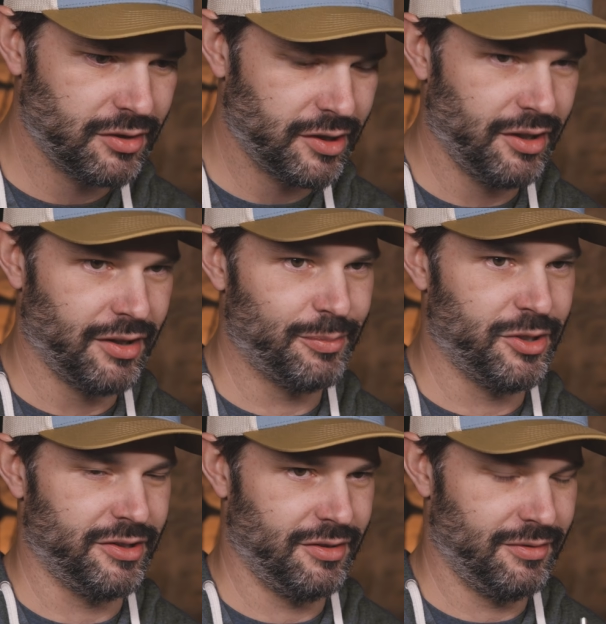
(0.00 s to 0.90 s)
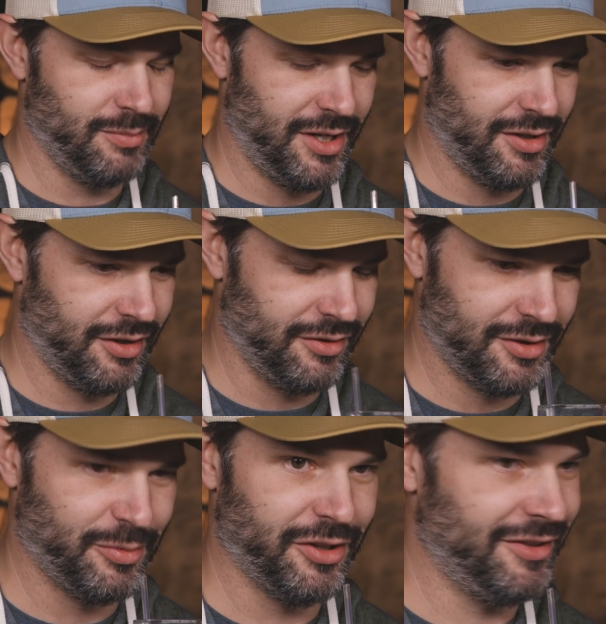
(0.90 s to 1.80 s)
Yeah, I must, man, I could
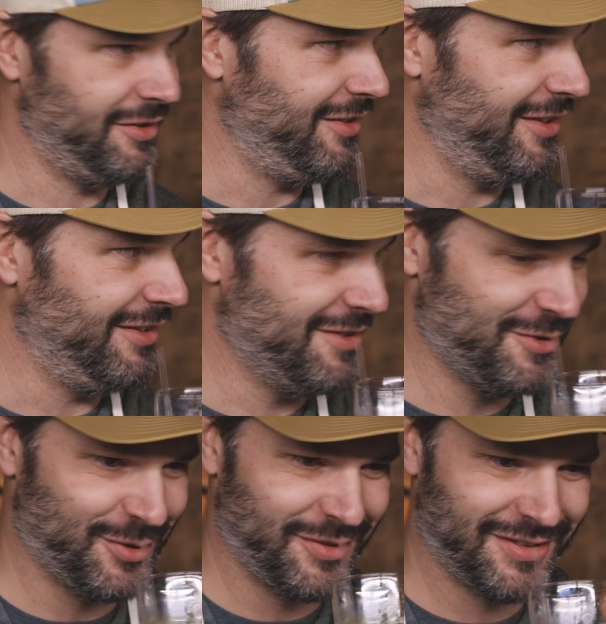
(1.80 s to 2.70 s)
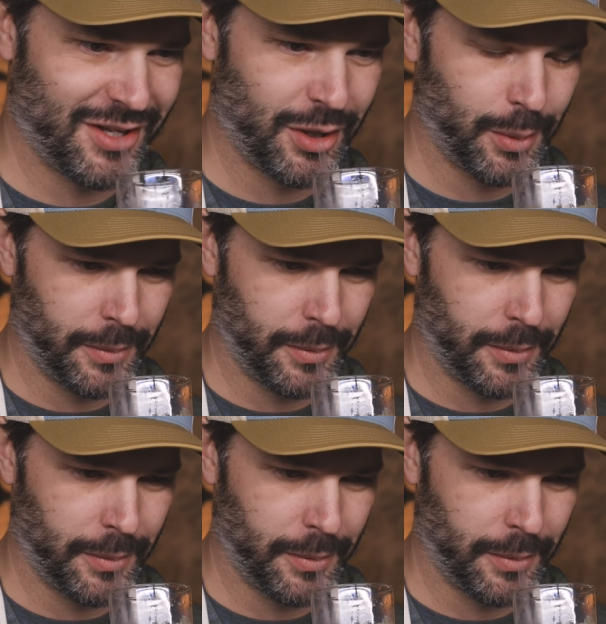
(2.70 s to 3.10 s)
sip on this all night. I think I will.